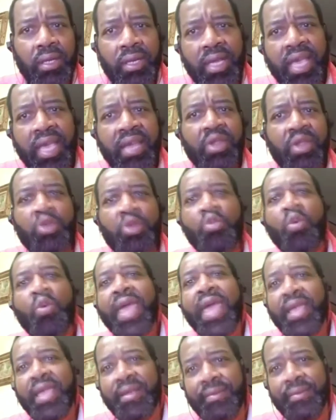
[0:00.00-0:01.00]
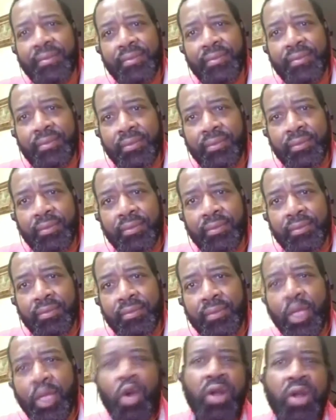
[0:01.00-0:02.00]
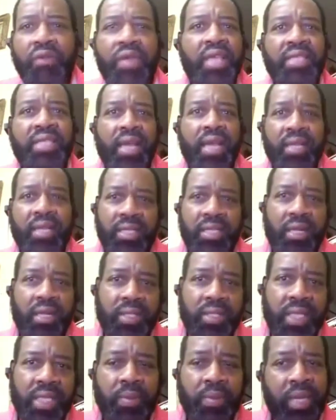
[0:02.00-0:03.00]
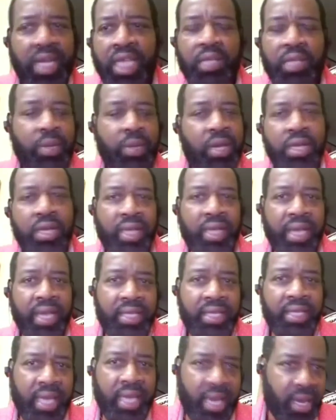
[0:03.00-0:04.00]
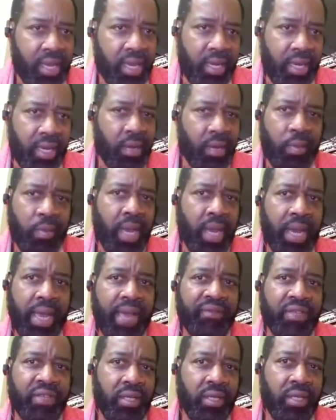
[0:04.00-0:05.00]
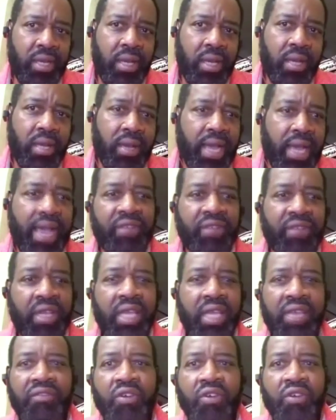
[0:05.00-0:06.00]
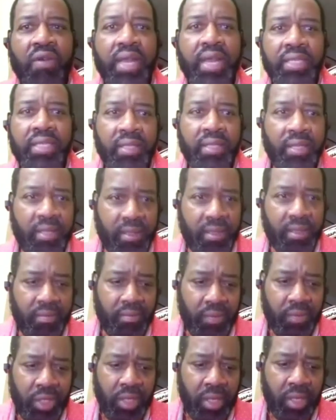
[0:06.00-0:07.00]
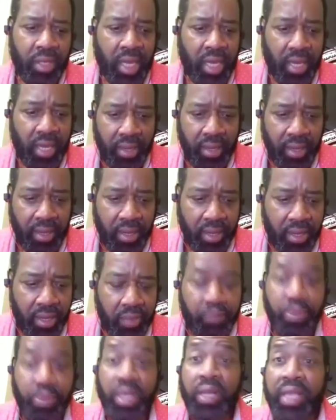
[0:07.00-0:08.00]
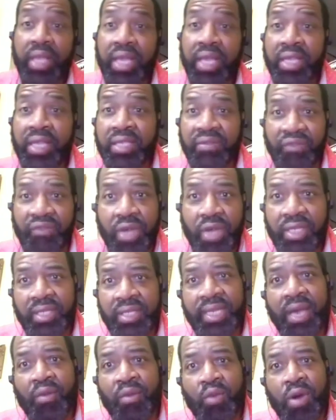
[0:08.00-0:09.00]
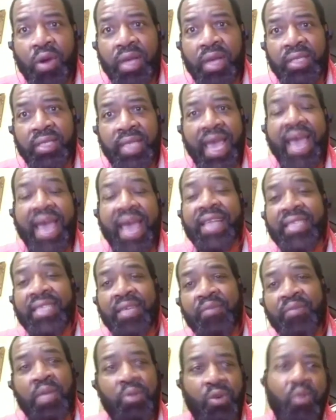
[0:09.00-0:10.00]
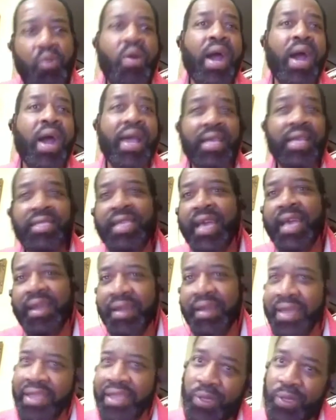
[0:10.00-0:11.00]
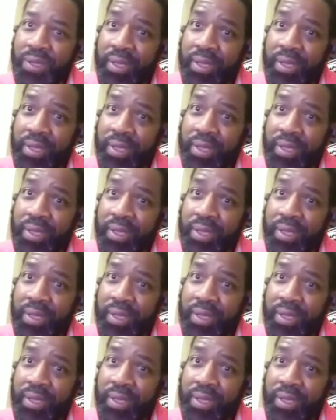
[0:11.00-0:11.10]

in the way. The only reason I can sell CBD is because of the internet. I mean, I have to give credit to the billions of voices at once asking people why is that illegal.